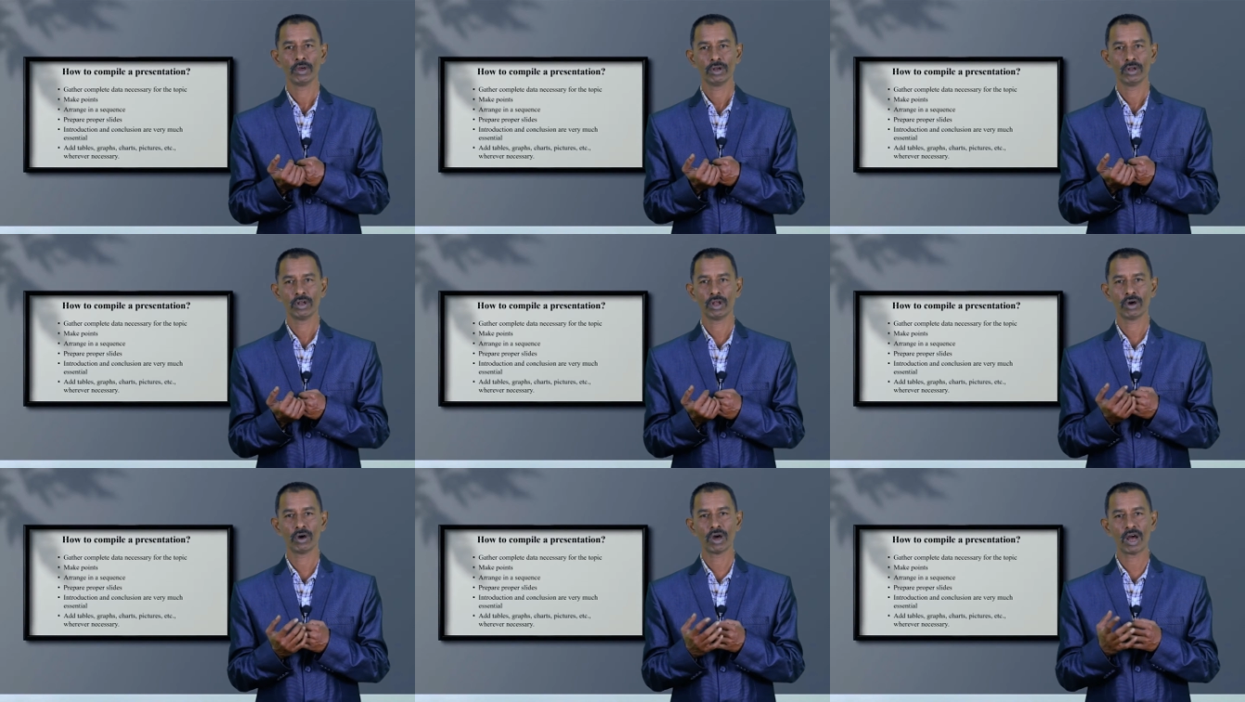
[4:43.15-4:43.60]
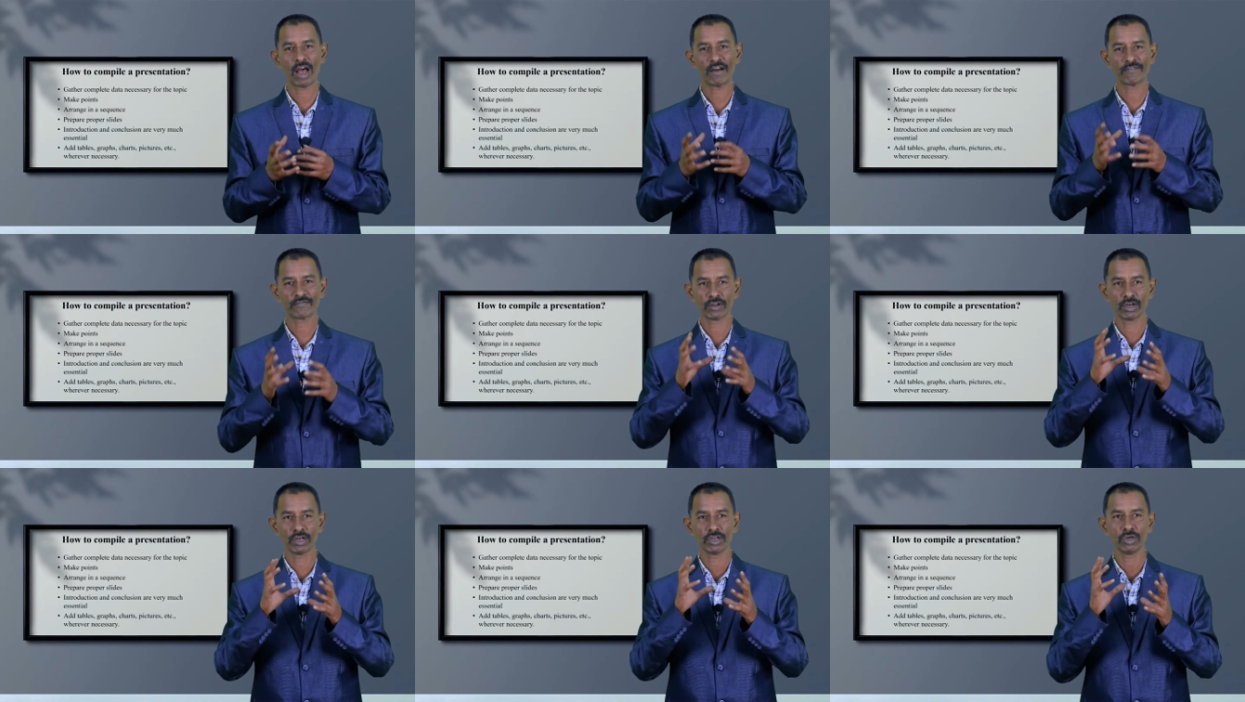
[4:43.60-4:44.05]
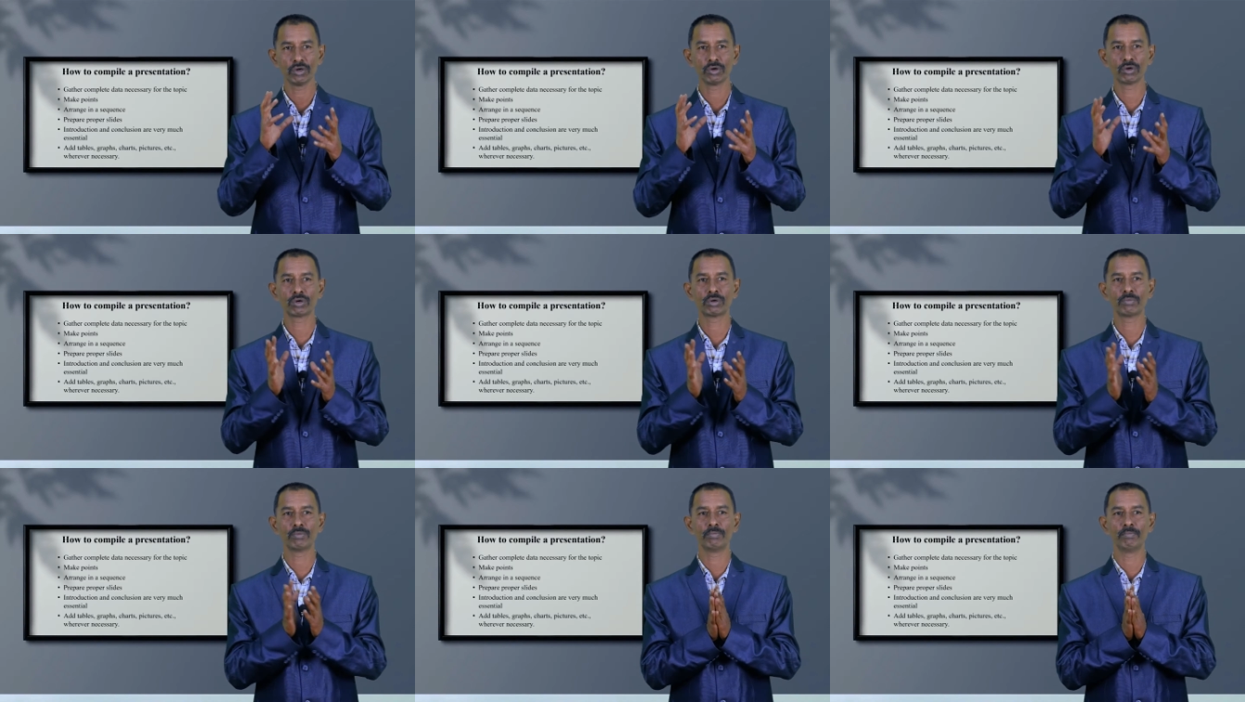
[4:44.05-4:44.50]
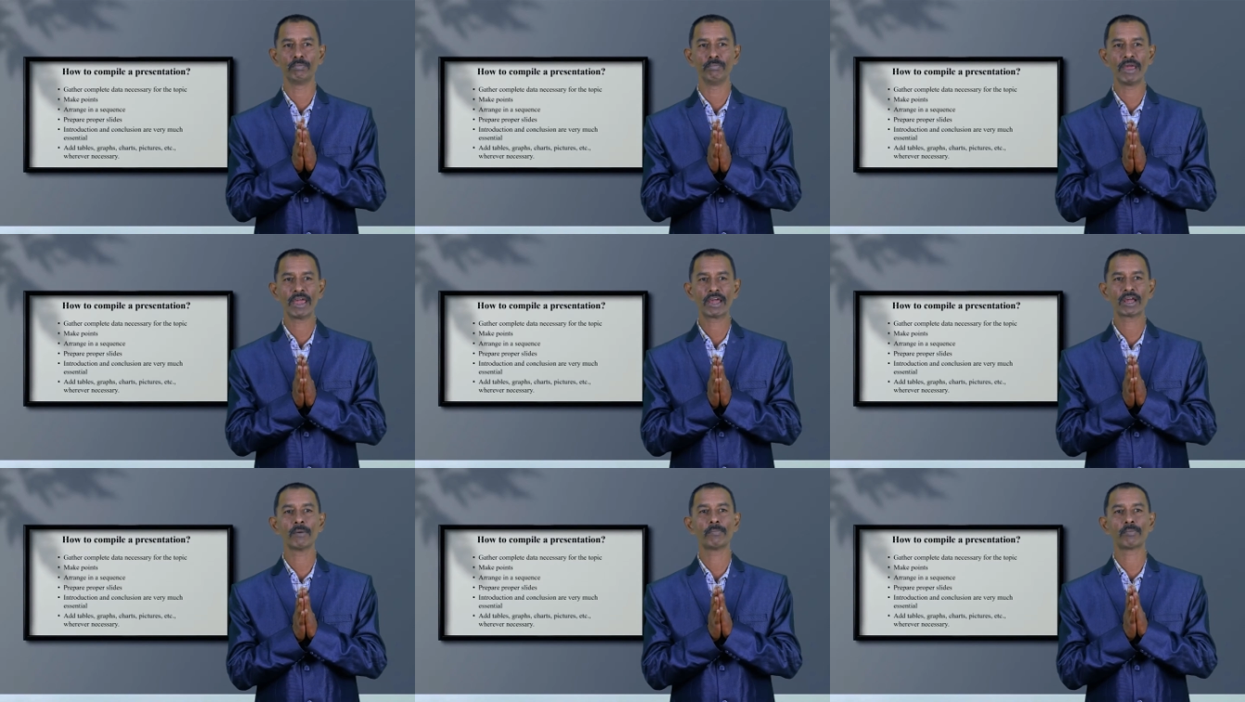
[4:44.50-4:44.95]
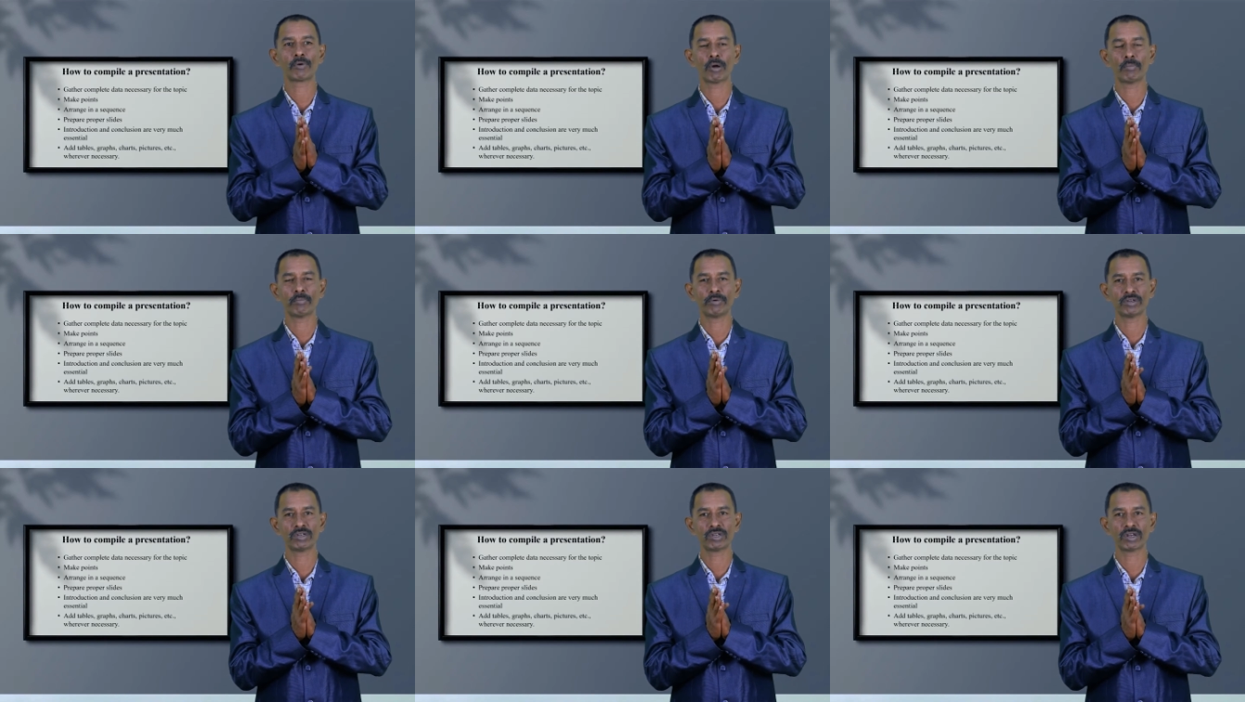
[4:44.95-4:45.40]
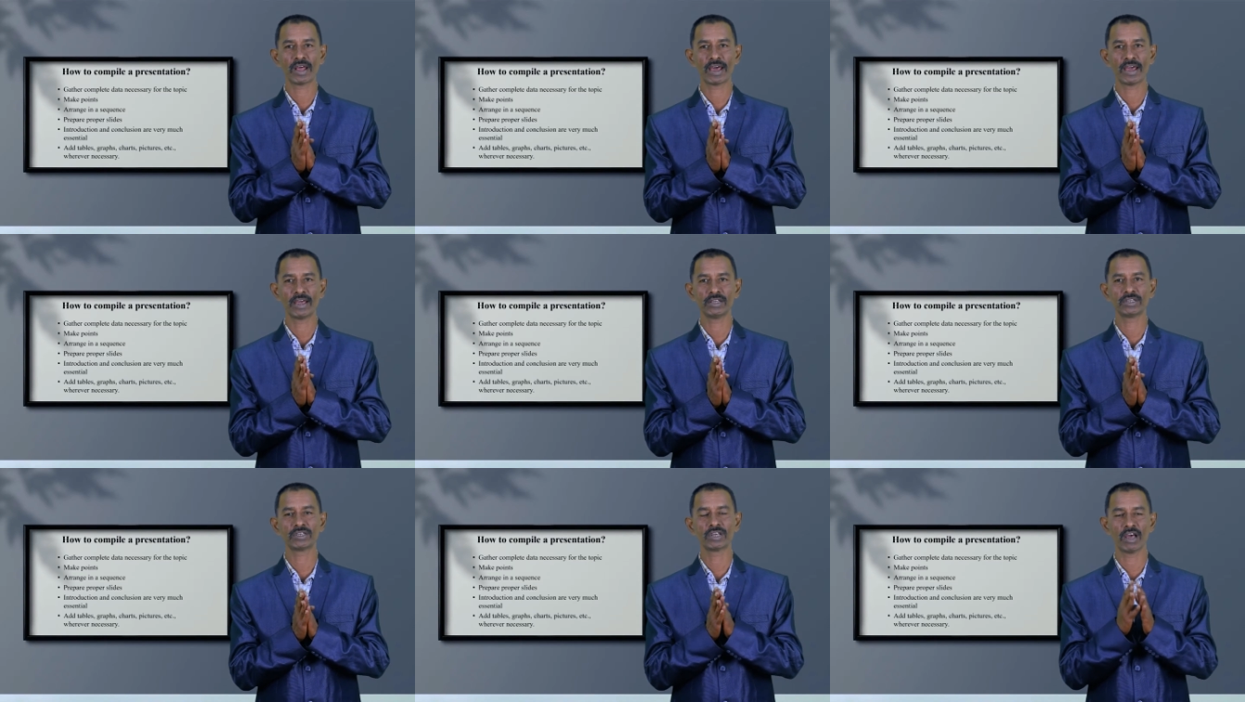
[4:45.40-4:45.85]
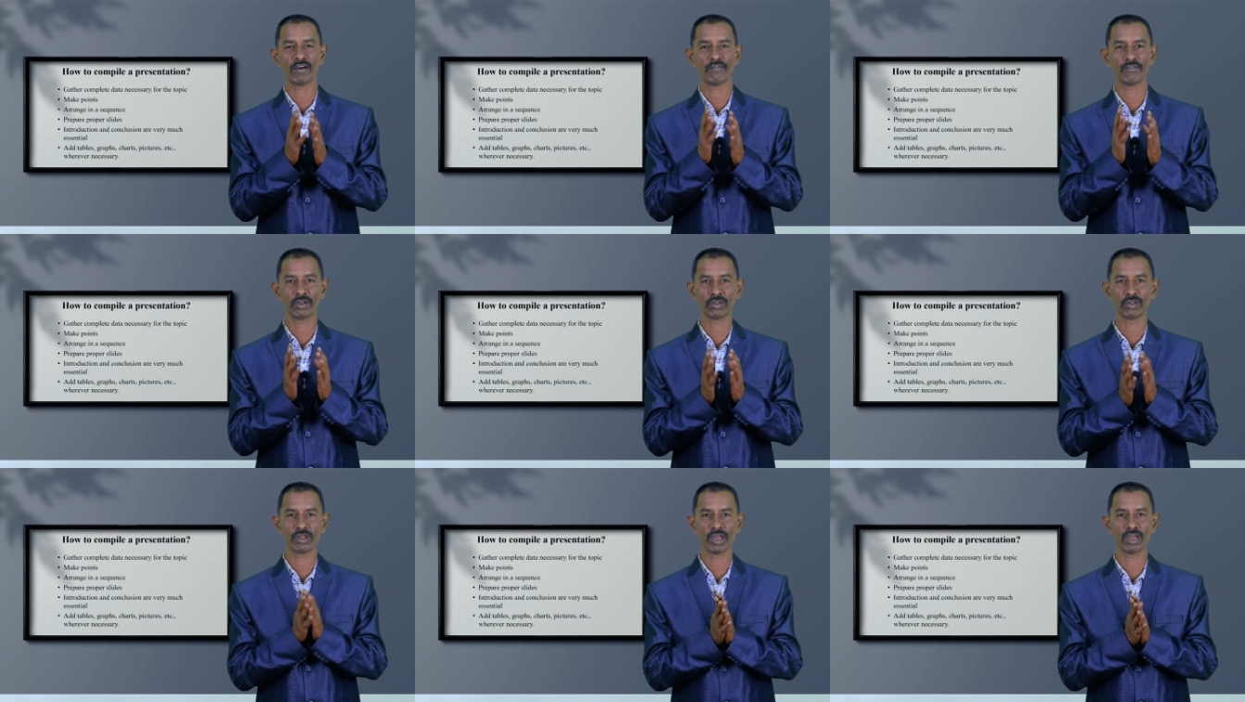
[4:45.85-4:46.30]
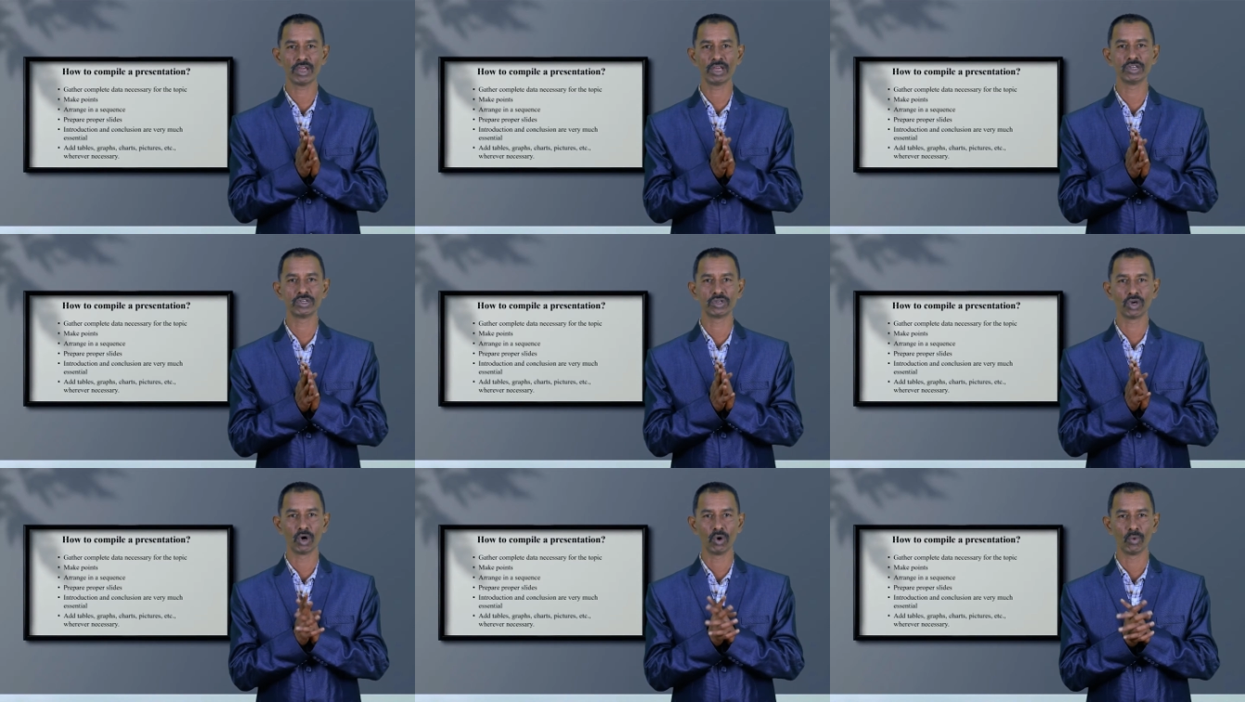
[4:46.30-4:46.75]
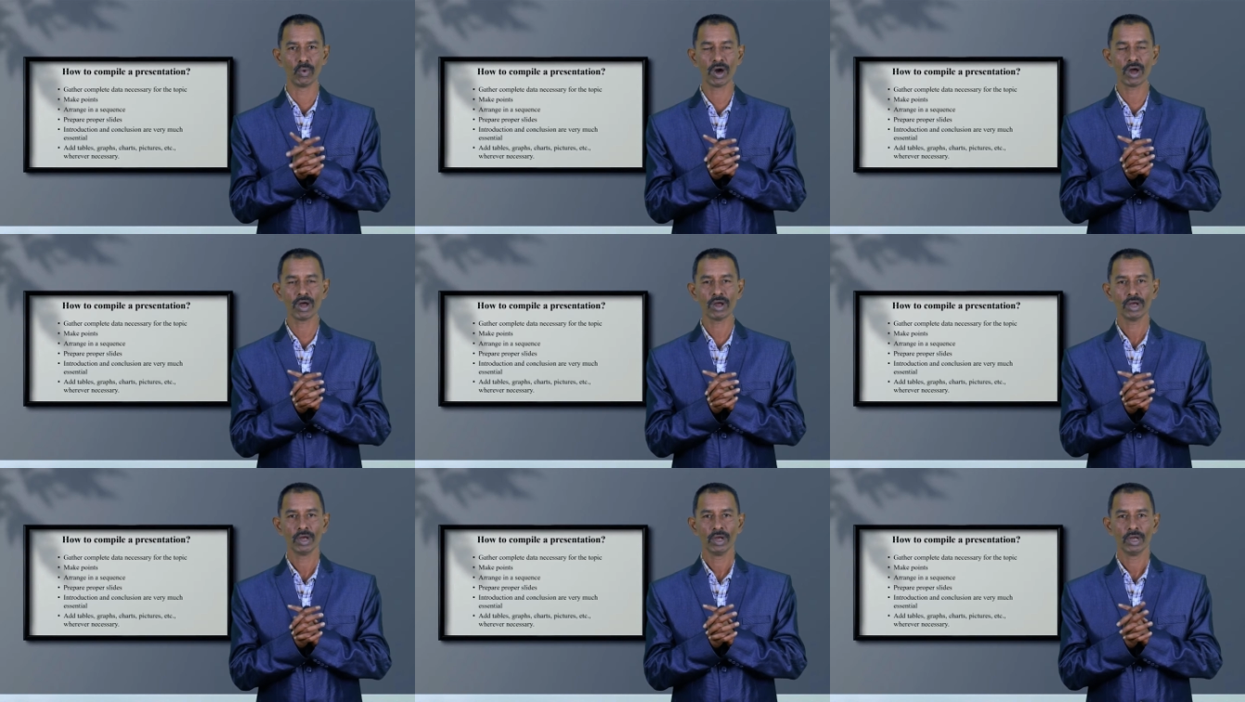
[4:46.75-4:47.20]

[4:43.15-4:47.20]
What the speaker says: Now, after you make a proper slides, everything is over,